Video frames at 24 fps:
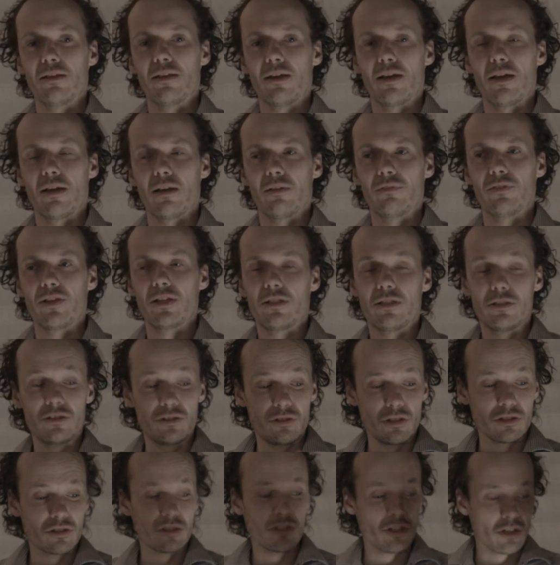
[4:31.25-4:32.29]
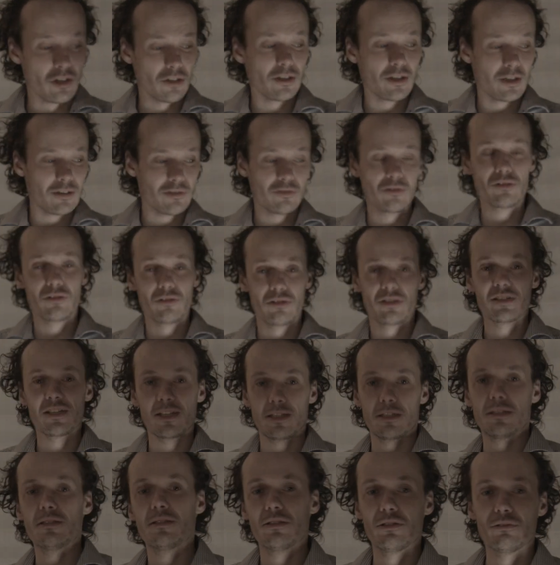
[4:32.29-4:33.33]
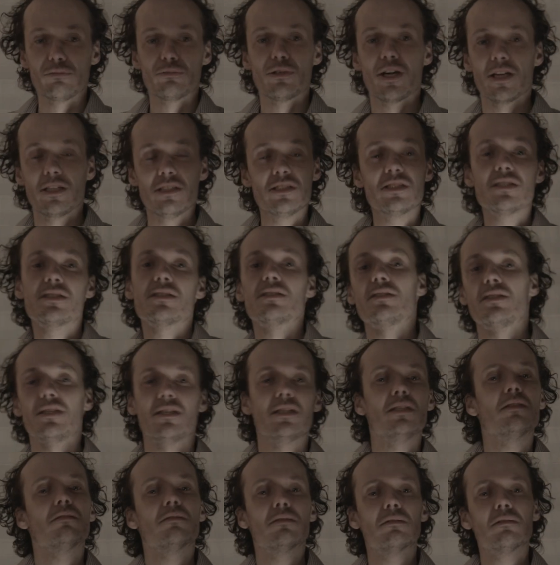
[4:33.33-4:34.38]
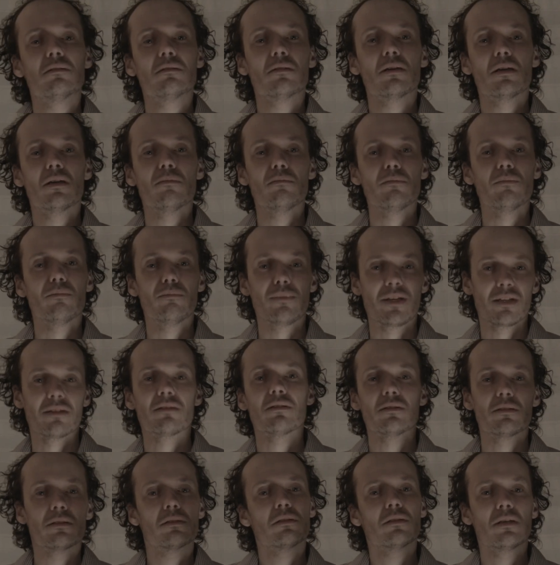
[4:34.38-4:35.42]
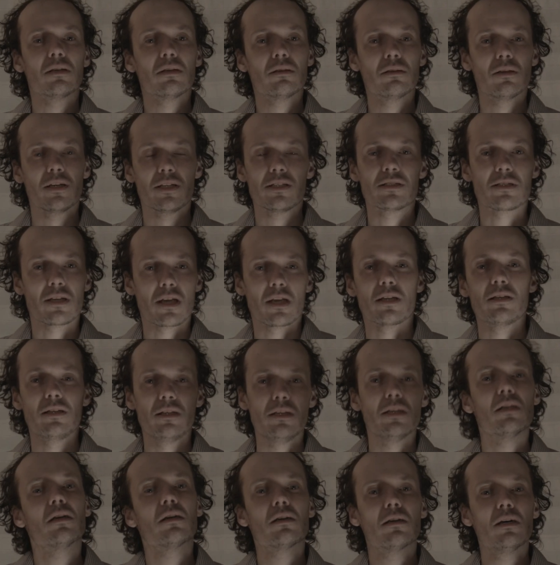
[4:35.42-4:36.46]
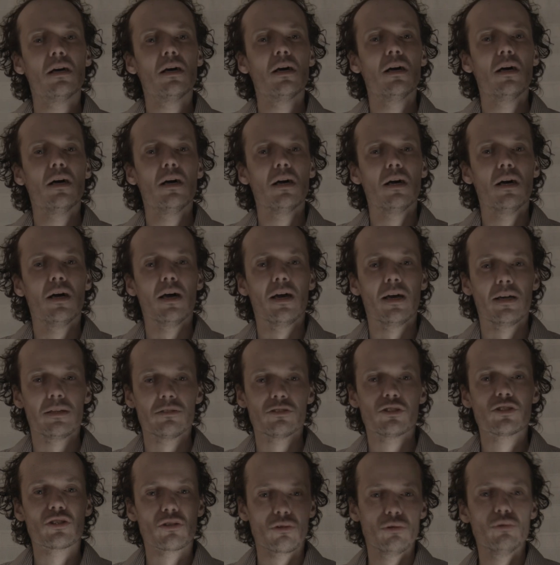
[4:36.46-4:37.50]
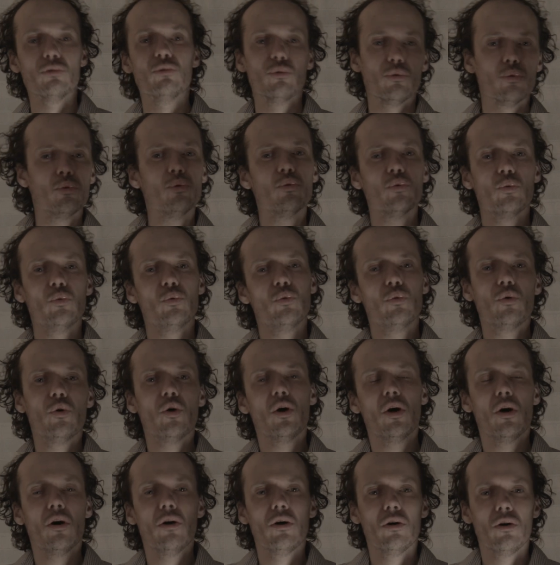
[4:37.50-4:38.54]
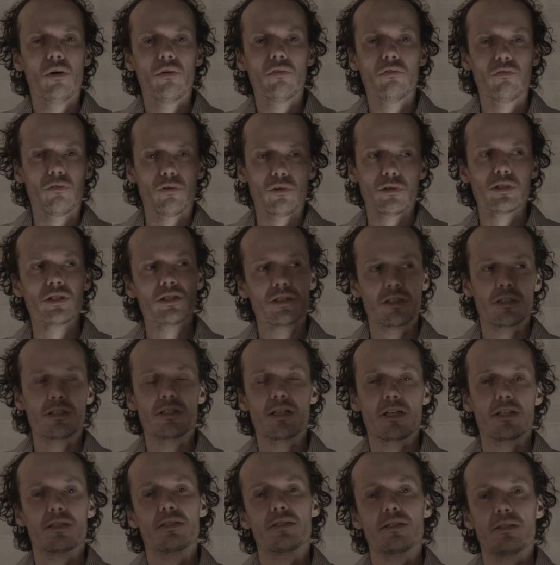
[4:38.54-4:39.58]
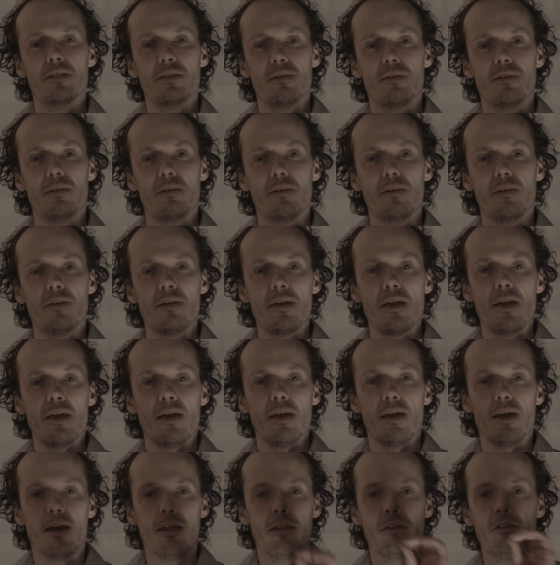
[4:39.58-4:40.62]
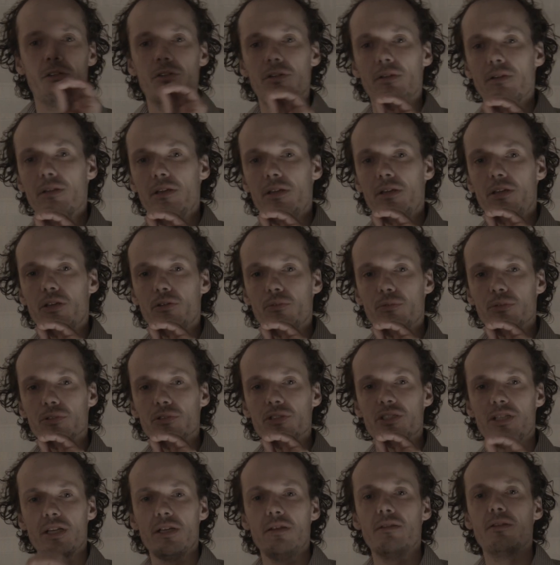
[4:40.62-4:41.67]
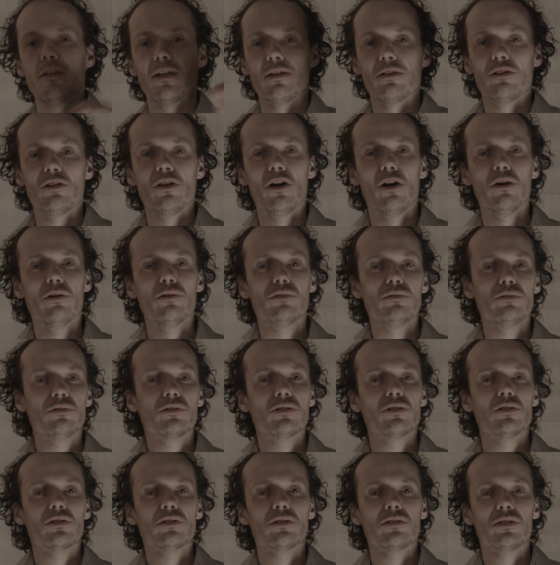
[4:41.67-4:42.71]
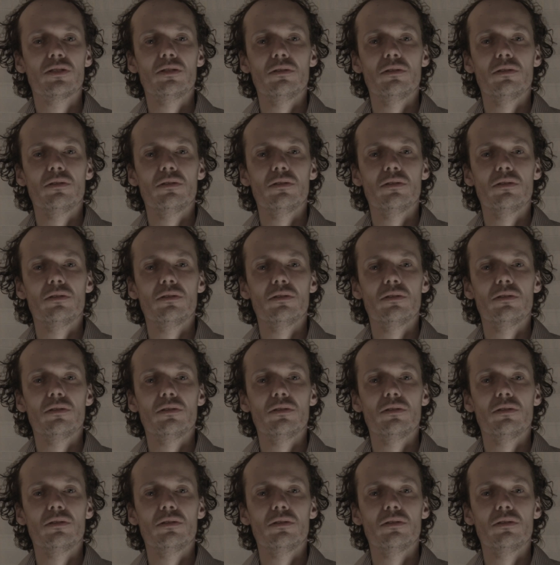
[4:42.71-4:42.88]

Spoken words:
does not have to thank the Weinstein method and technique and school for her success. And you will see that those